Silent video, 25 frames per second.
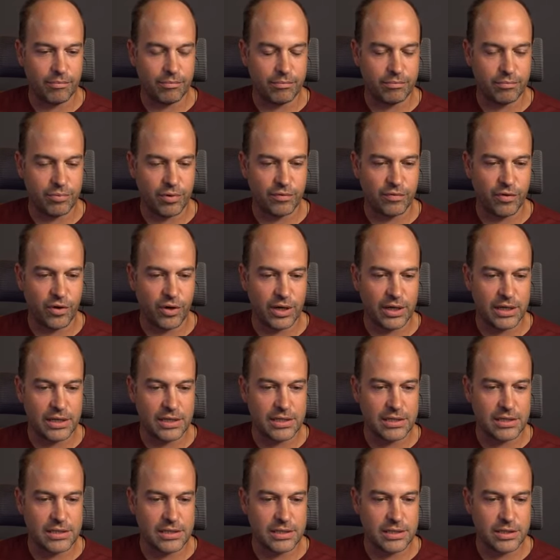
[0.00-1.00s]

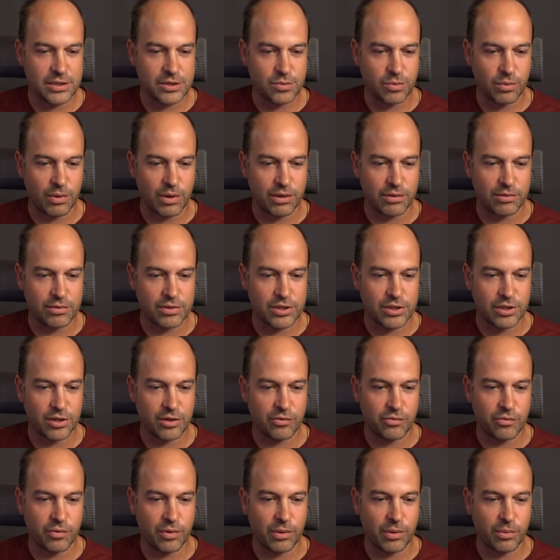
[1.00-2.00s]
providers as well. So
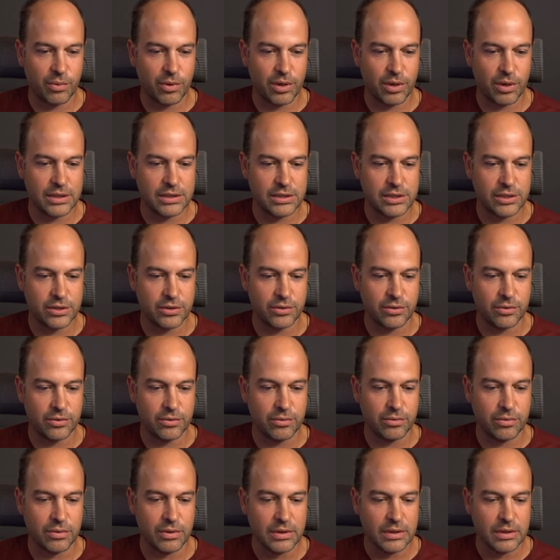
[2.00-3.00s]
if we wanted
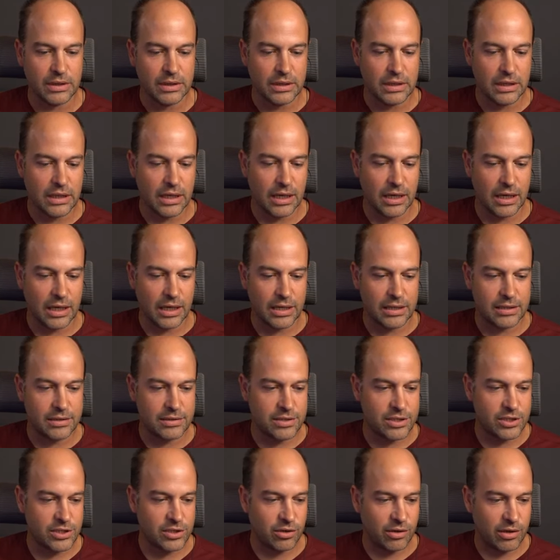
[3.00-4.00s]
to
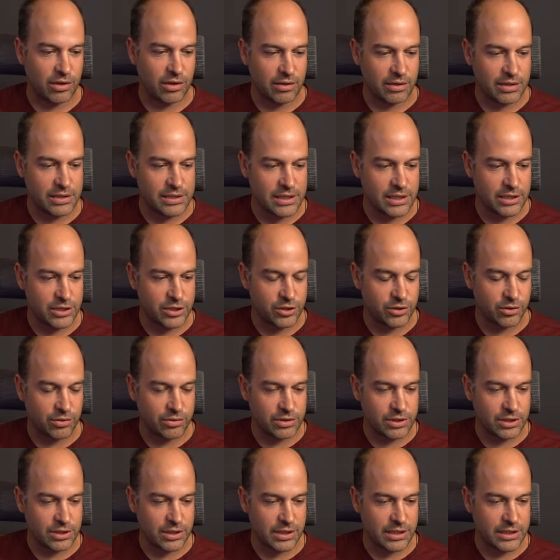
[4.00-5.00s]
stylize this
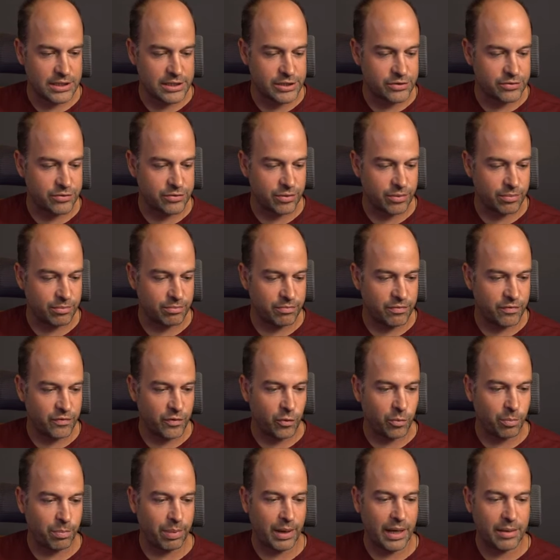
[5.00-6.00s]
shot, so this is from
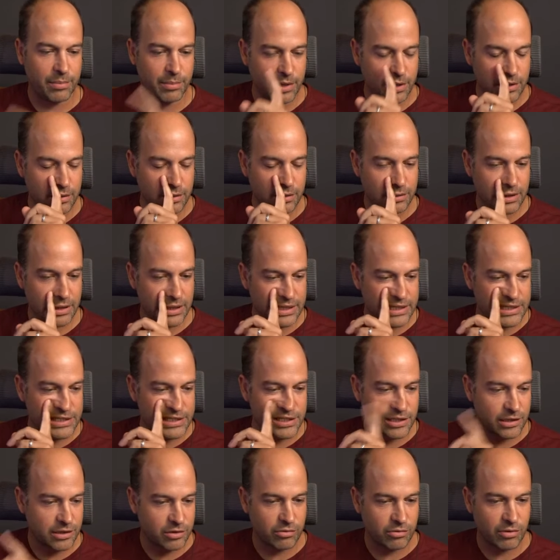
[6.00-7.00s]
Phil Penman. He's
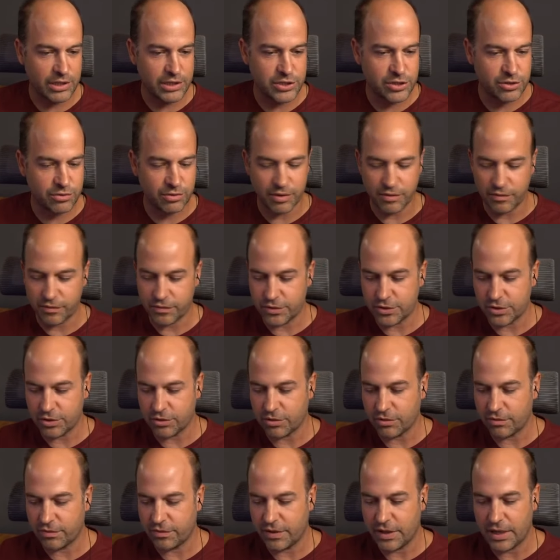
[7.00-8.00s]
a great street
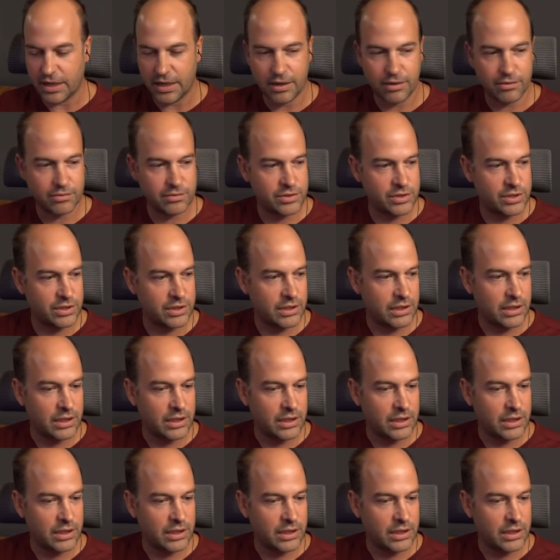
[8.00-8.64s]
photographer out